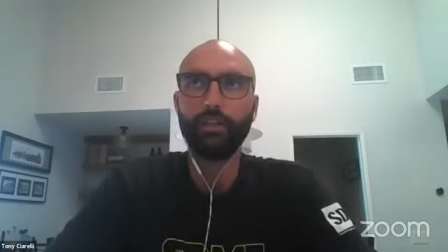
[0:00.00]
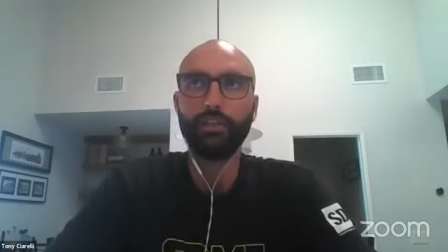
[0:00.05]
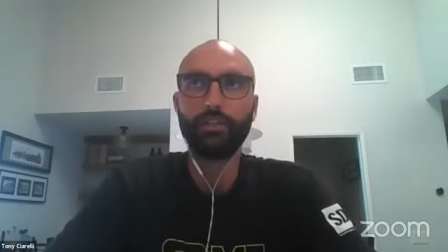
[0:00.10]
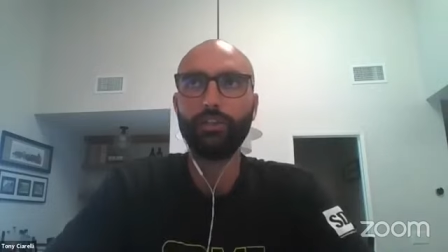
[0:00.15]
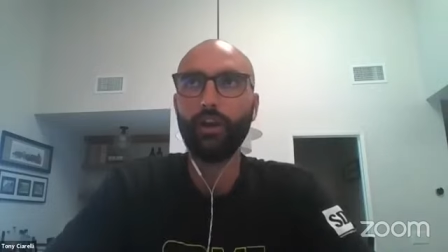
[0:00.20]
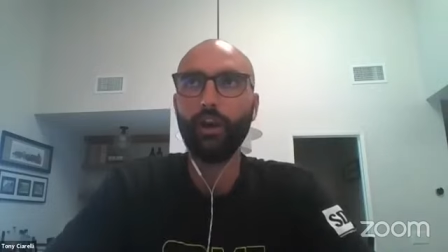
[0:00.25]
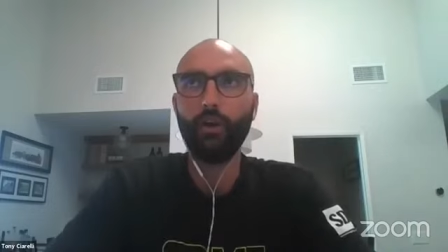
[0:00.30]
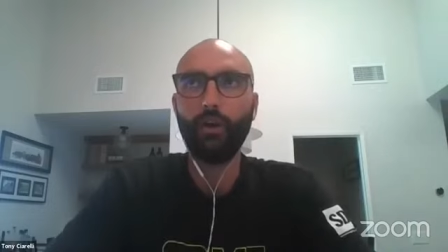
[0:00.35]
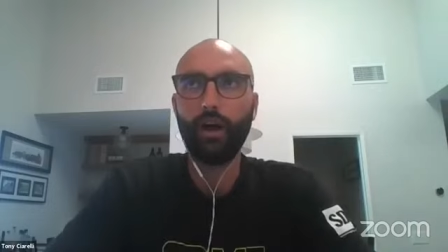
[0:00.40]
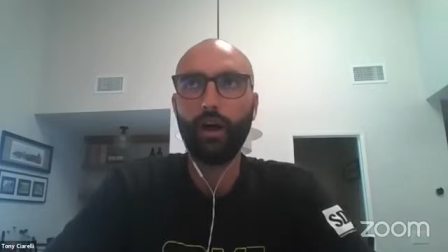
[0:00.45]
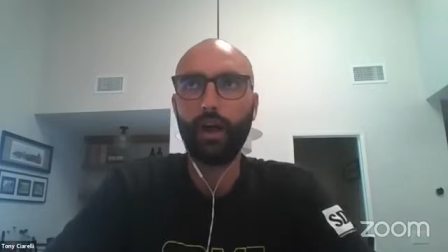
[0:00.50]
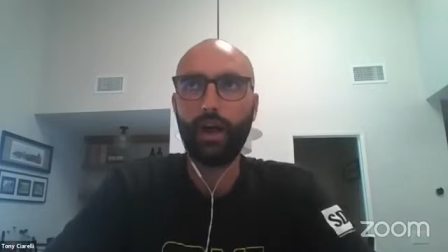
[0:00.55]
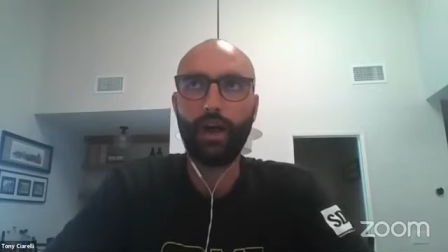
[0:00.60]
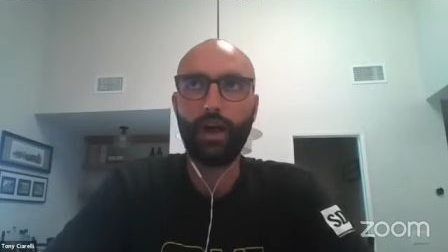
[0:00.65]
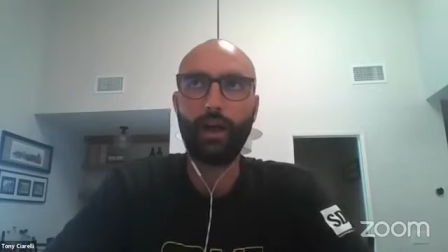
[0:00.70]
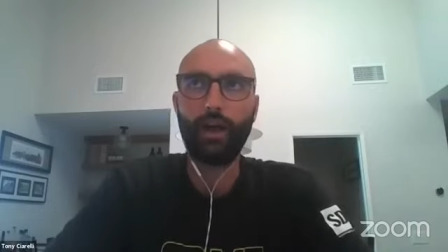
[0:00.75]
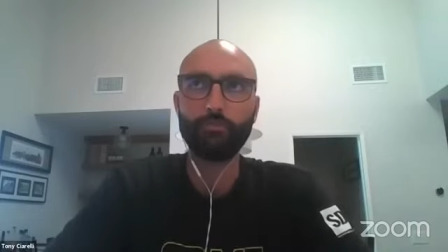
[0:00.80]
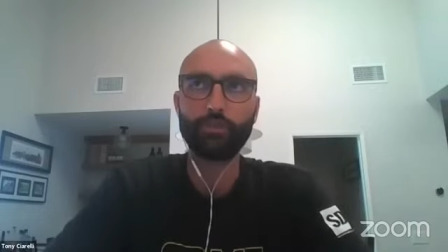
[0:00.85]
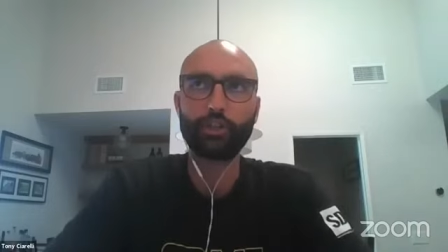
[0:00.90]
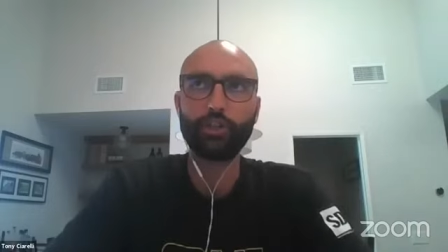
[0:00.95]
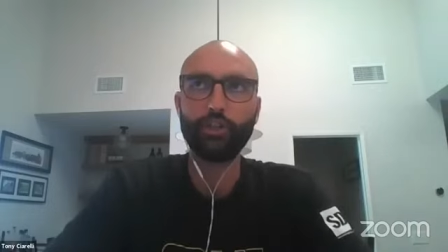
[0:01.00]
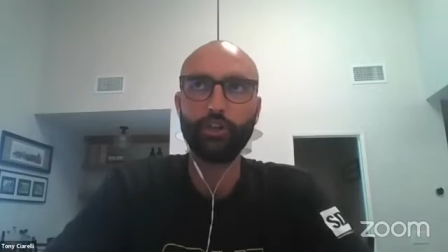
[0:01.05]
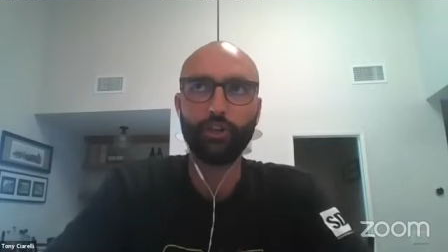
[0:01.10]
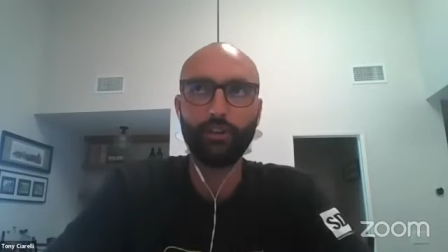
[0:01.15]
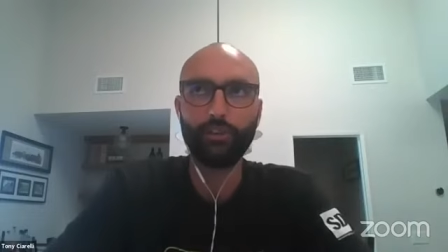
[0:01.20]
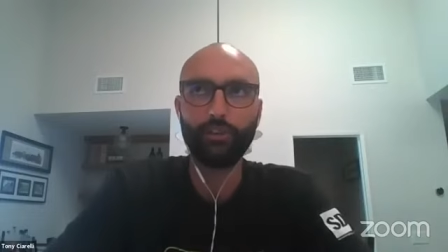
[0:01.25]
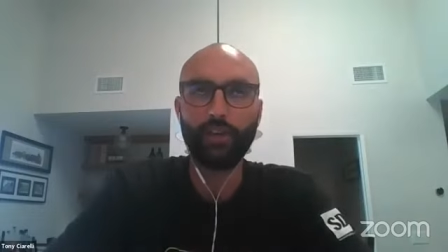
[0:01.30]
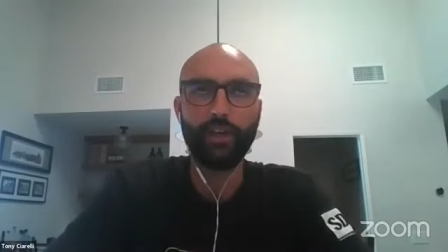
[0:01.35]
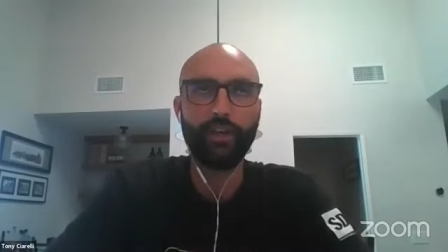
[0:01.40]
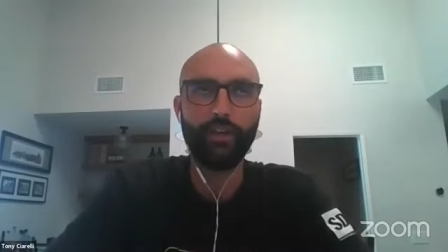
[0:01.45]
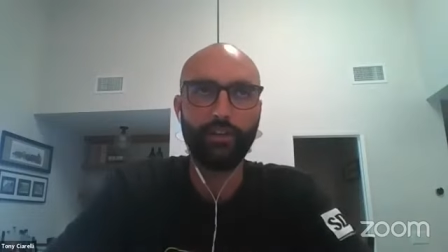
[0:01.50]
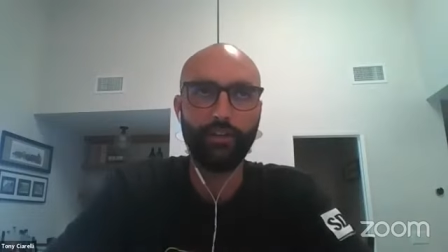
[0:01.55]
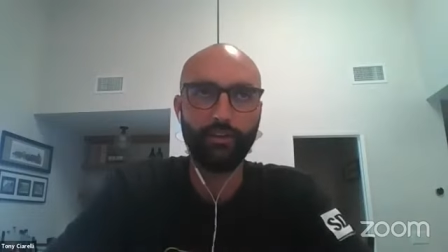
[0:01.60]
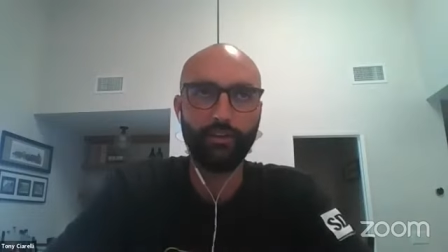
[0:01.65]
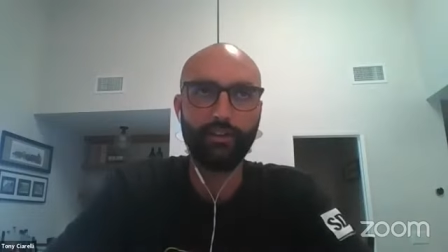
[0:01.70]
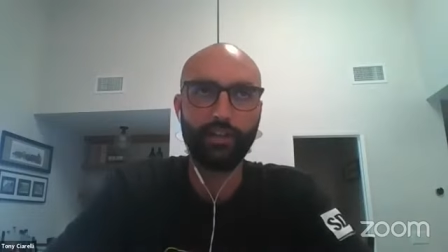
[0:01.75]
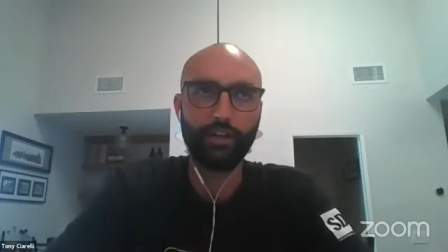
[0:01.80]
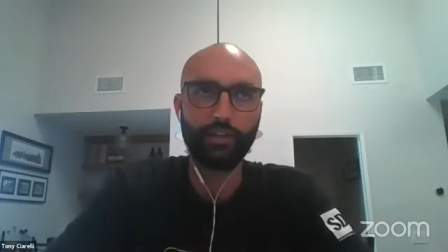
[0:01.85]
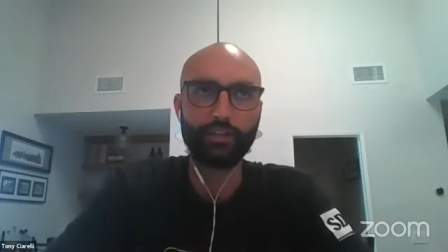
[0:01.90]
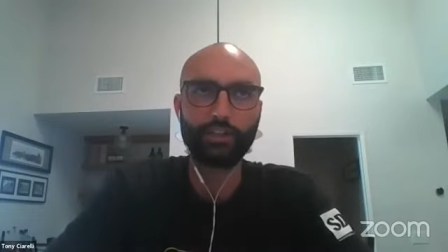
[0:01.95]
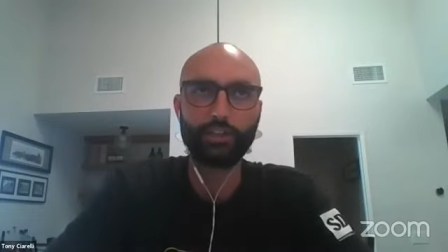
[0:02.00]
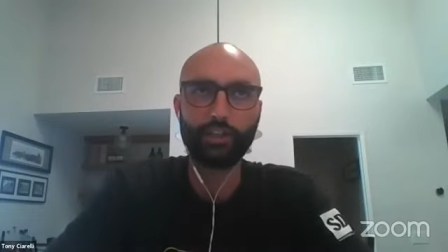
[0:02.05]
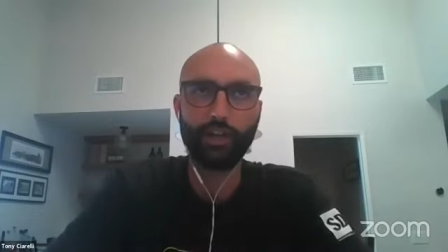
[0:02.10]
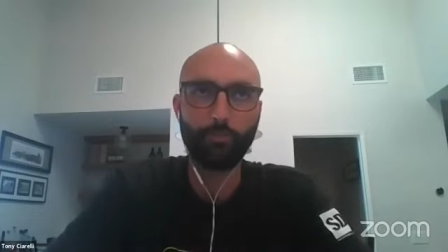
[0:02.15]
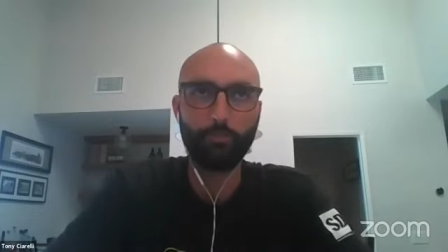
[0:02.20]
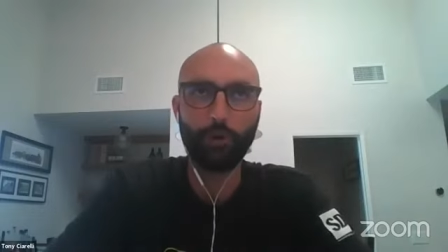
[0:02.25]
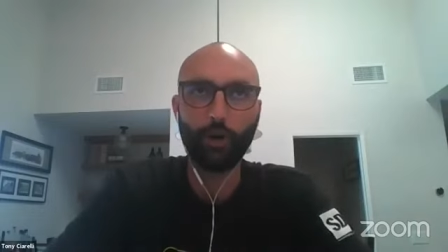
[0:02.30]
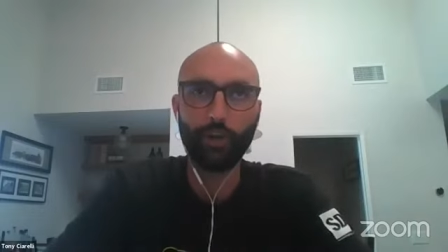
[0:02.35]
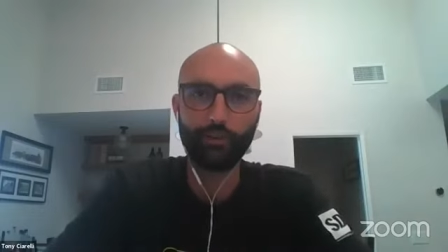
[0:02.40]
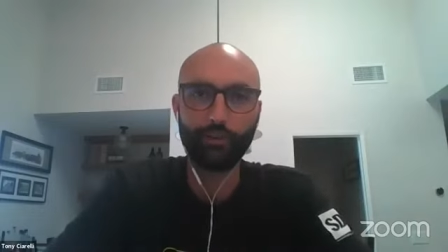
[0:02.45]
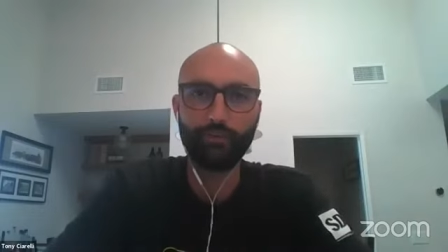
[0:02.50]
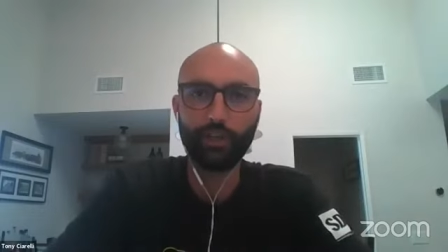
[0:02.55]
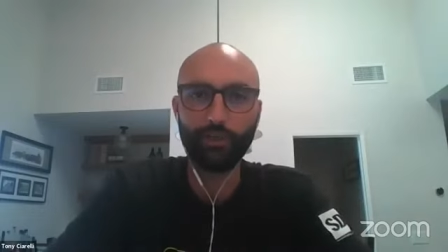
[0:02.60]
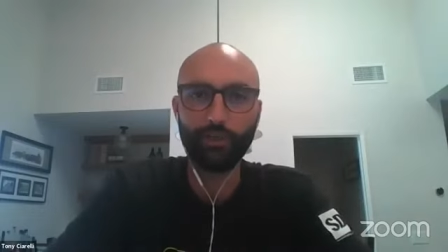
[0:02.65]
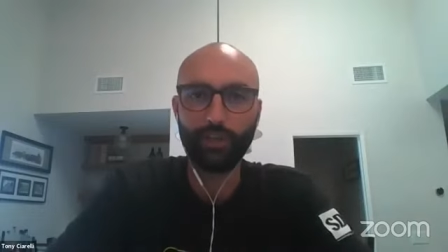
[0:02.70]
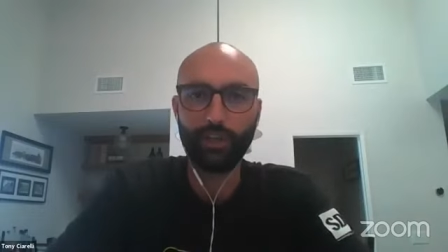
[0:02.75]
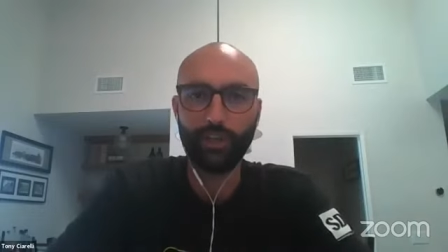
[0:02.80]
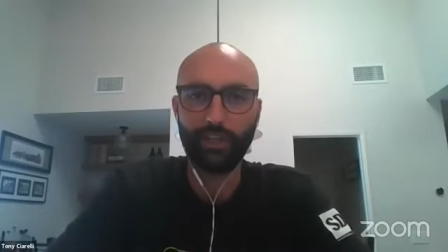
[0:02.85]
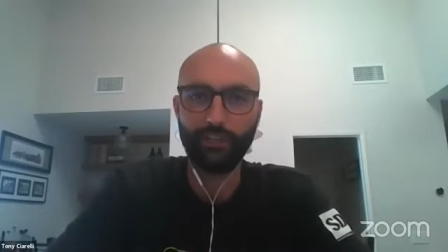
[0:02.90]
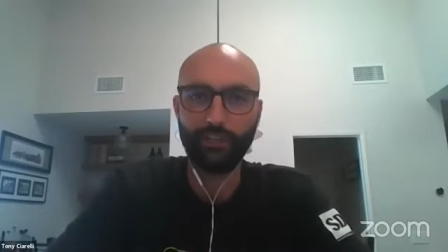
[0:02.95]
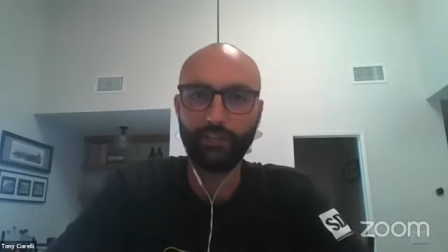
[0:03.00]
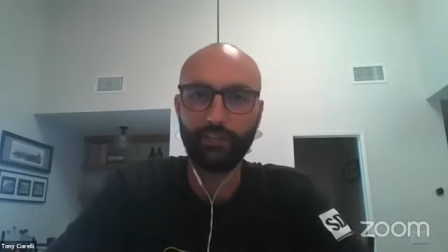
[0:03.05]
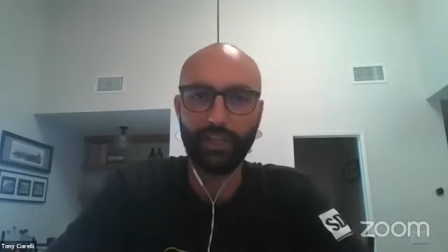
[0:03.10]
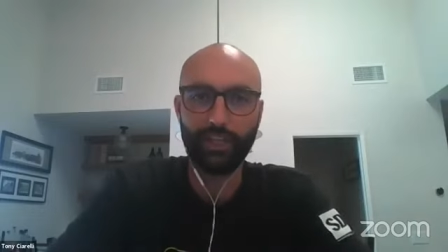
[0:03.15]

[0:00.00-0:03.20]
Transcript: you know I, am sure that there's some part of you that